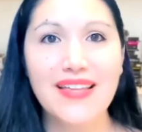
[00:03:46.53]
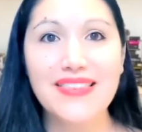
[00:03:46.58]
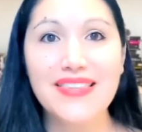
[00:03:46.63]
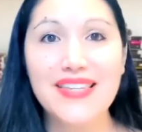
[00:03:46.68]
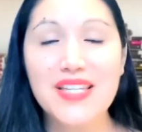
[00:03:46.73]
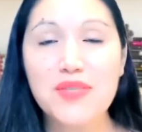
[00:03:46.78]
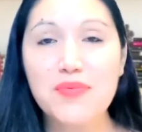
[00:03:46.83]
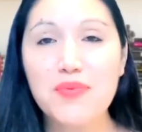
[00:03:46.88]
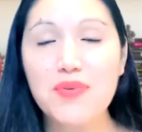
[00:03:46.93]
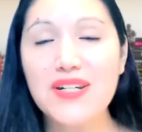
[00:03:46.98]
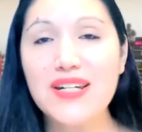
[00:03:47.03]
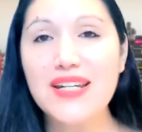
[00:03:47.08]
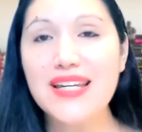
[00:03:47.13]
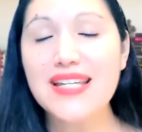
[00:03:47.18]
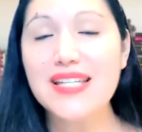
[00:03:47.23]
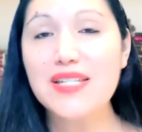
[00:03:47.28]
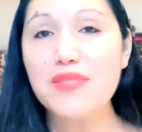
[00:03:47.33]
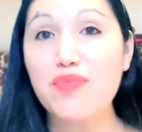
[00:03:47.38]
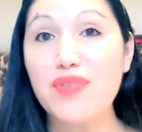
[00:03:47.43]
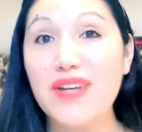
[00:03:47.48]
This one
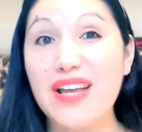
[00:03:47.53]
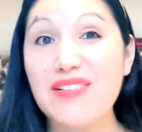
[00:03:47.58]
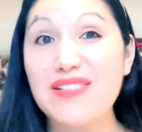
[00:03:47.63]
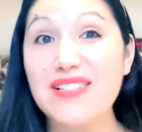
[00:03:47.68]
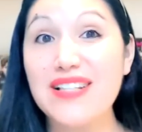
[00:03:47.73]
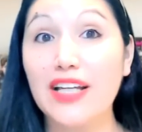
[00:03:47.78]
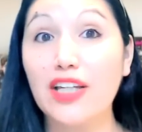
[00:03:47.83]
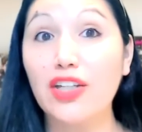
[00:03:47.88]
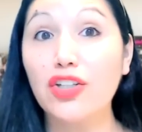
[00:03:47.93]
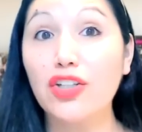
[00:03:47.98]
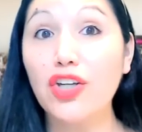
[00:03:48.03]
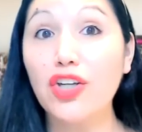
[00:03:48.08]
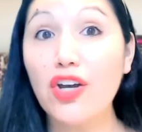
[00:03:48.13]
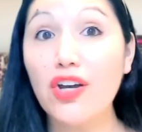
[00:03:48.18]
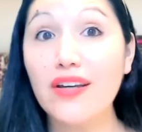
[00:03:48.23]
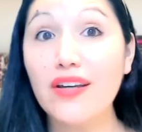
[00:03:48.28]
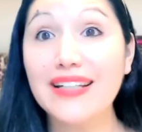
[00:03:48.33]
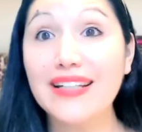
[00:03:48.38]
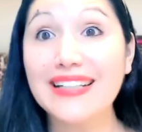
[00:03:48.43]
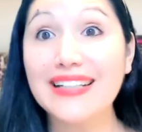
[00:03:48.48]
is pronounced like K
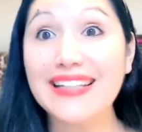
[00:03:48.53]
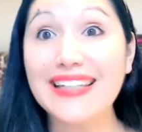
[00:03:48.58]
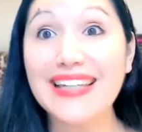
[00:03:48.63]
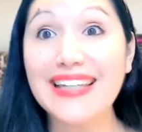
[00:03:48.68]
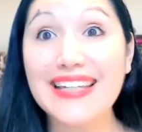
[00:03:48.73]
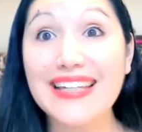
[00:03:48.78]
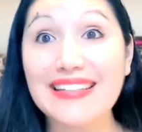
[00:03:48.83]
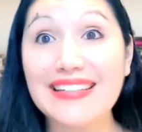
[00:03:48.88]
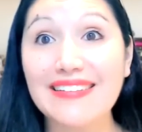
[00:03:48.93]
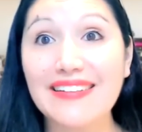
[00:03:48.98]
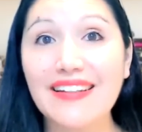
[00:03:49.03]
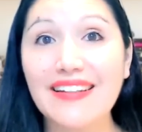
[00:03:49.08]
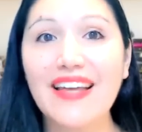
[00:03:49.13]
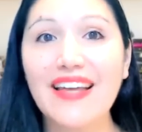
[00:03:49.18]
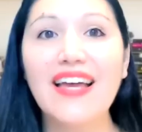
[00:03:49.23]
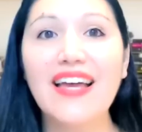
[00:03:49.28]
in kid.